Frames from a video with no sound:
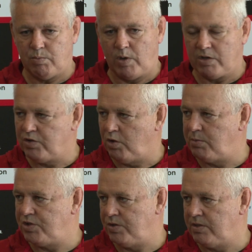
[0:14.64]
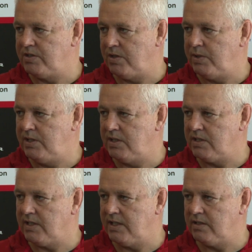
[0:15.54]
one or two opportunities that we
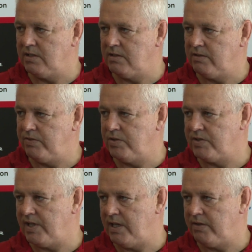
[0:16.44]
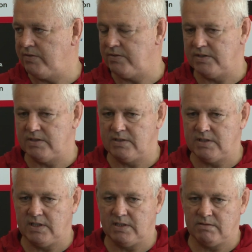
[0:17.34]
didn't take in the first half
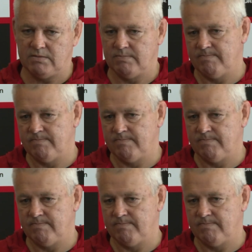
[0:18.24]
and